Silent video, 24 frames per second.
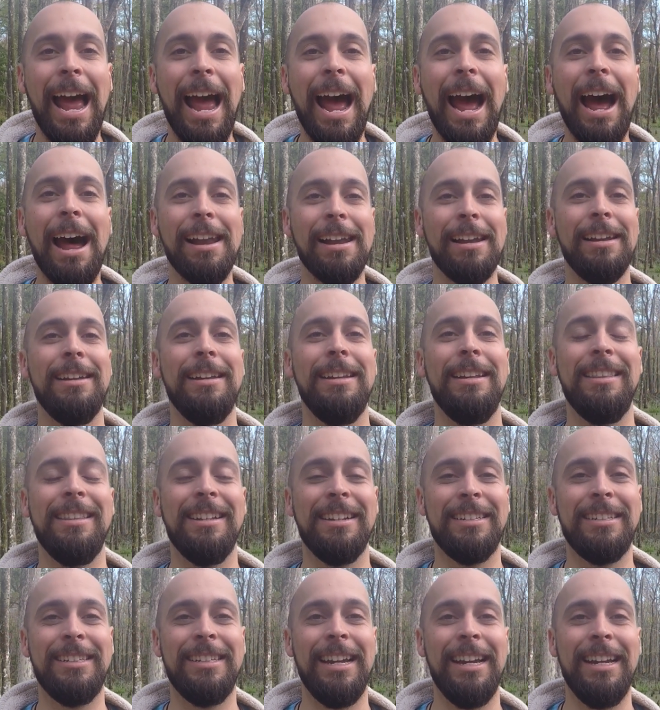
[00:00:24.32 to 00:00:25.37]
out of
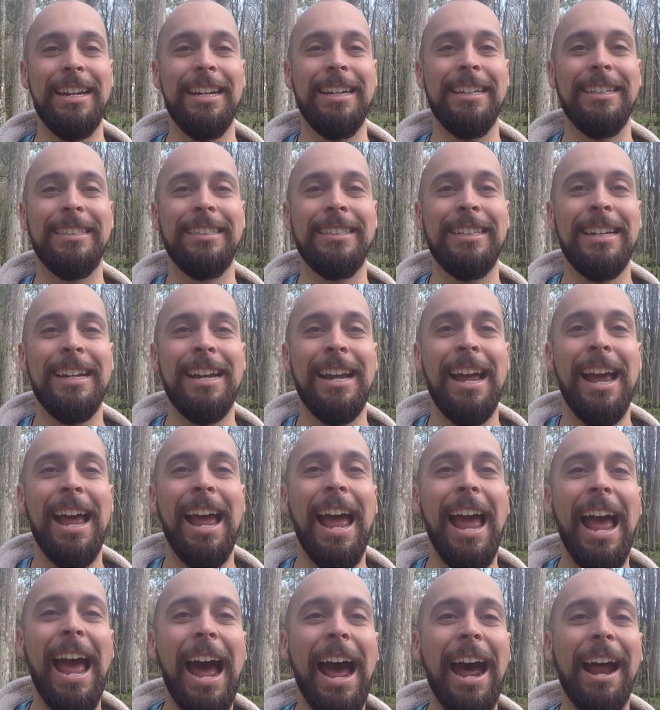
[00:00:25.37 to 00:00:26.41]
the cities,
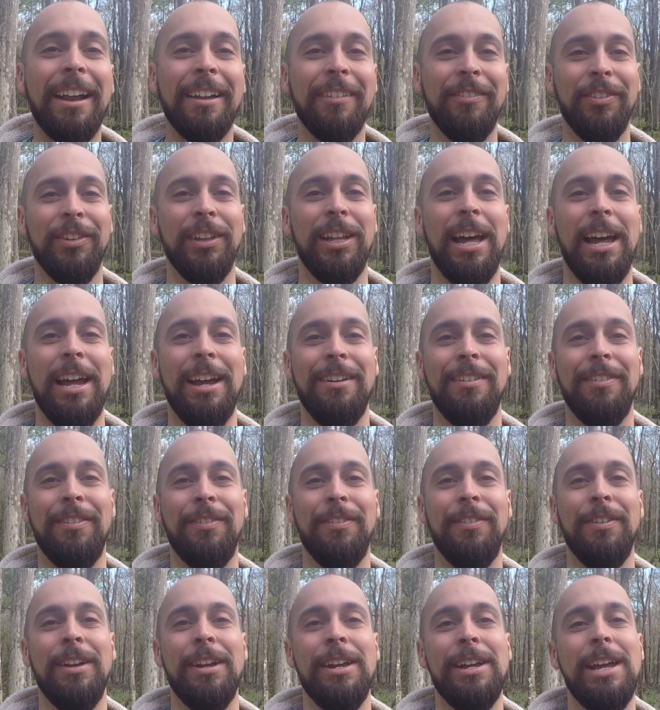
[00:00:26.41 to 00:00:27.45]
out of
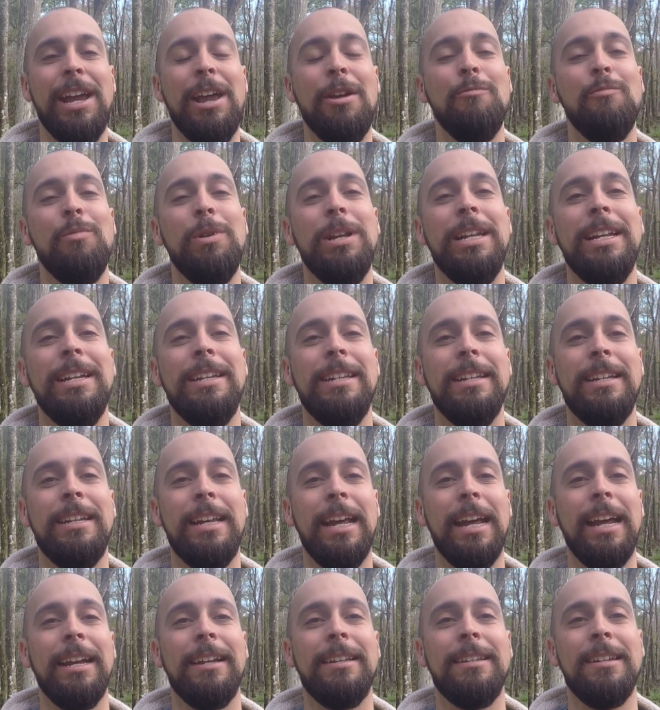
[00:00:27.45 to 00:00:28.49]
life, and we need to
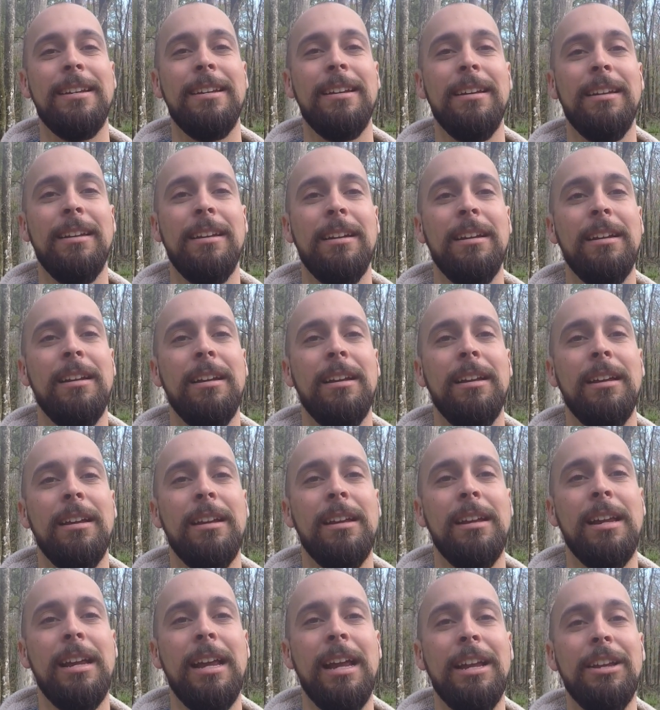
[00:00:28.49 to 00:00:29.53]
get
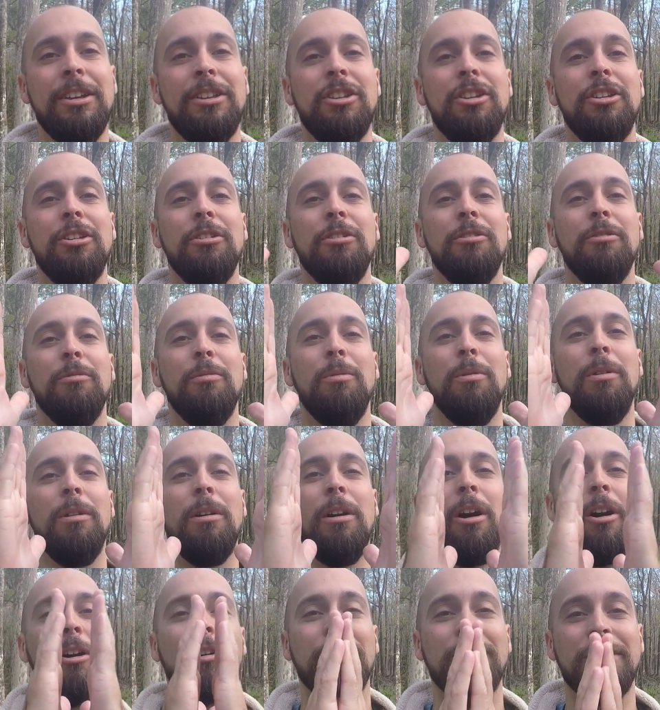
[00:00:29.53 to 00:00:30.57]
into
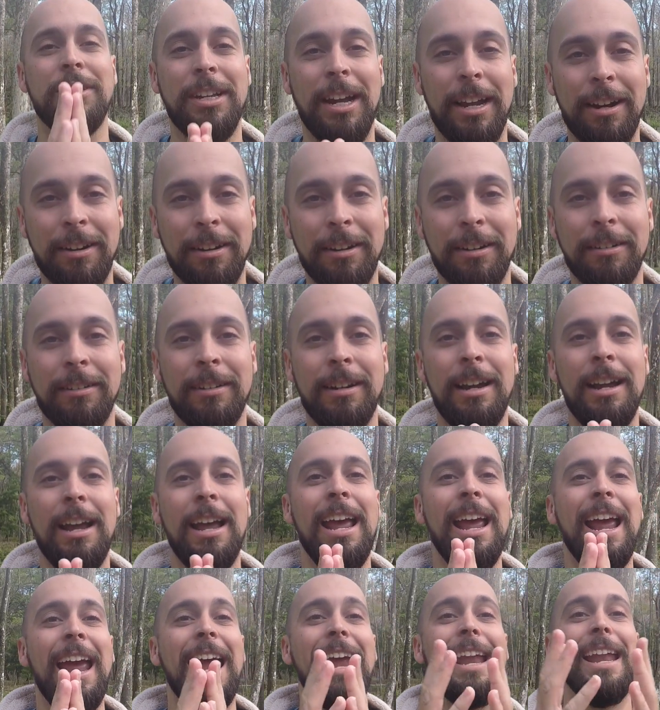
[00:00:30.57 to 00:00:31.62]
our center.
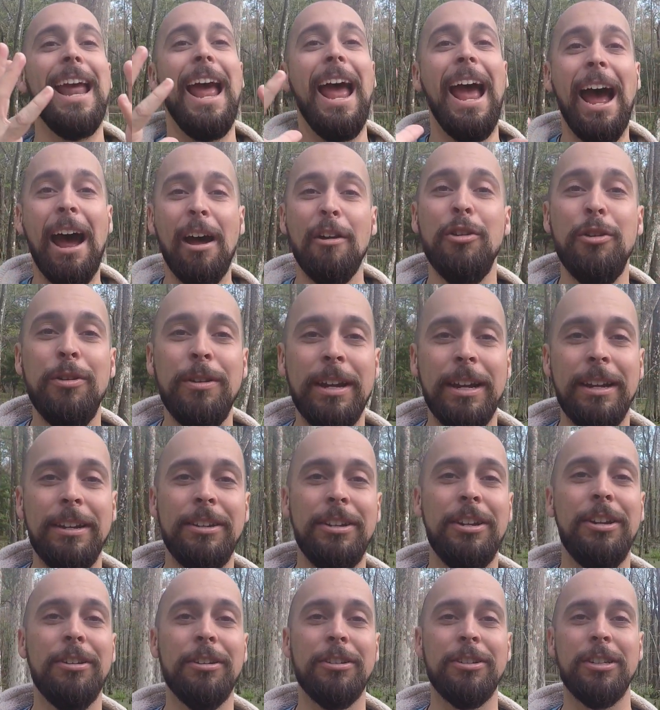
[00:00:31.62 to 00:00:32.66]
And how do you get
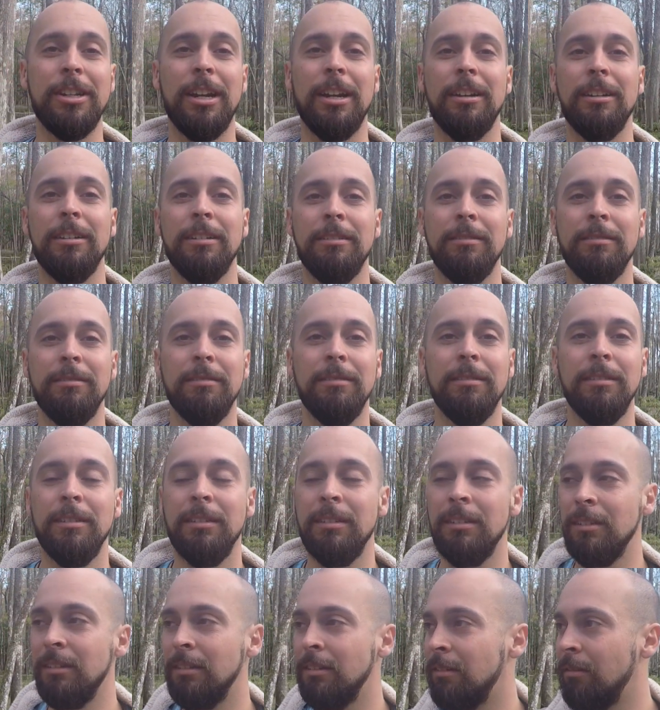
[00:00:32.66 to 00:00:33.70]
into your center?
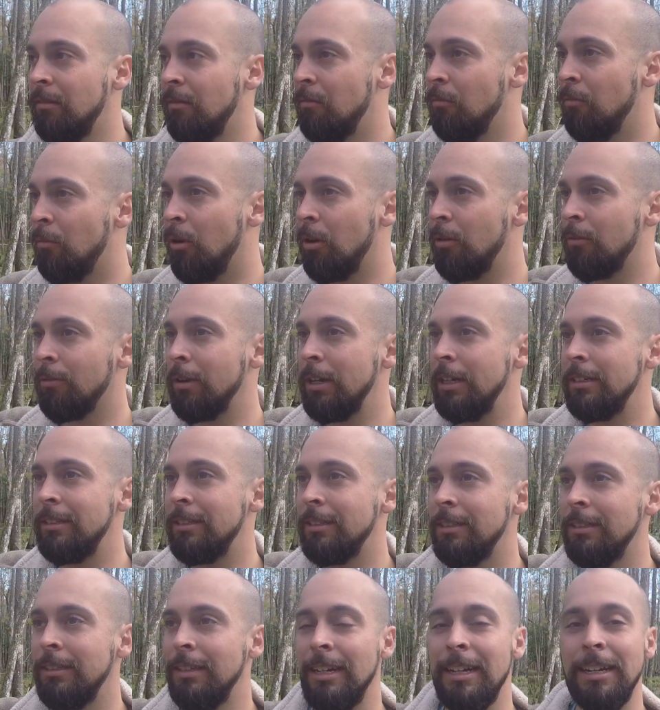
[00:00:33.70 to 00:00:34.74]
One
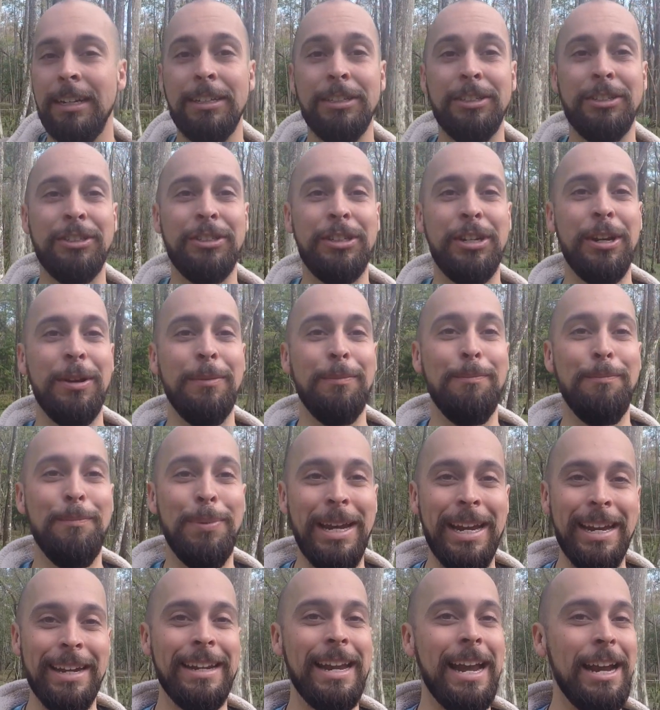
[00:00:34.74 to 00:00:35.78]
reason is to
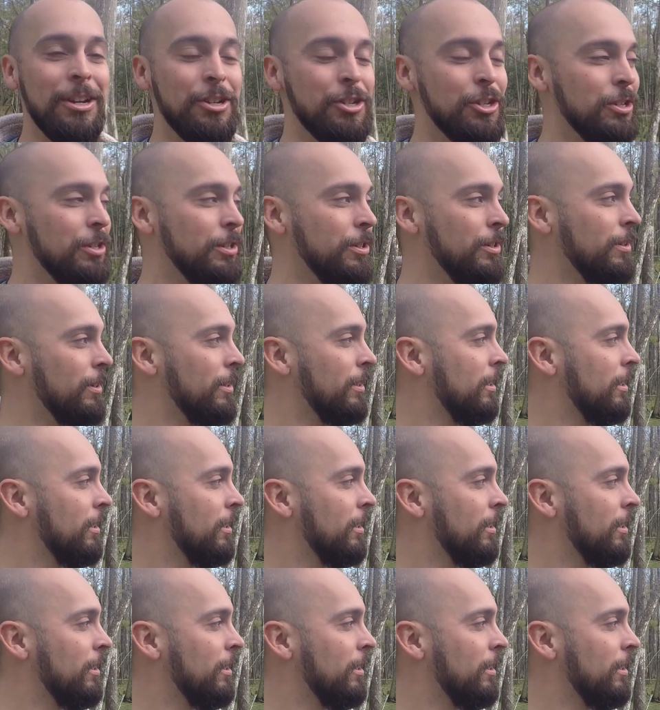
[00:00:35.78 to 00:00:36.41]
be in nature.